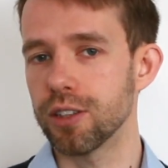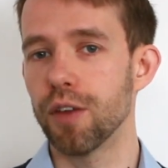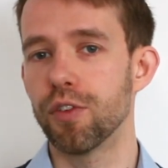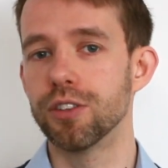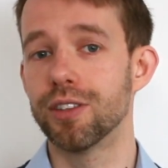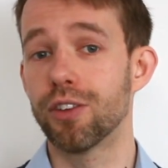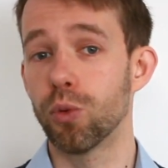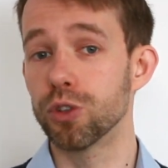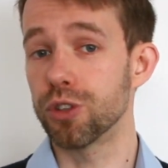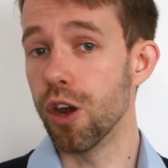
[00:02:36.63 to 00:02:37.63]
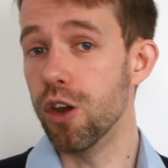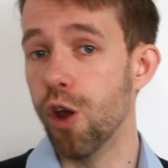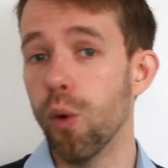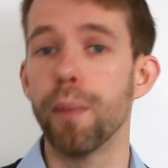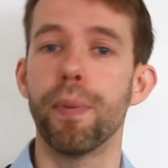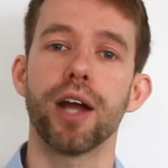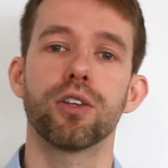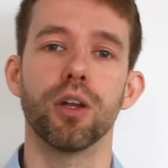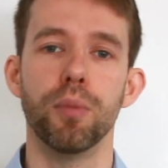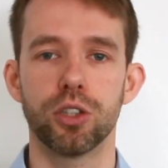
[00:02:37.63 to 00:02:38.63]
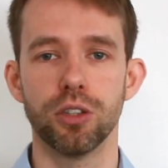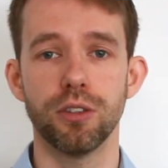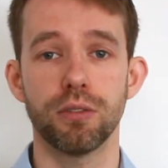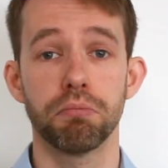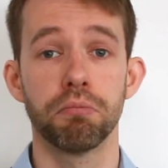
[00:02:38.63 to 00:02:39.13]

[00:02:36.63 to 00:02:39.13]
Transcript: evidence that there was no impact on emissions,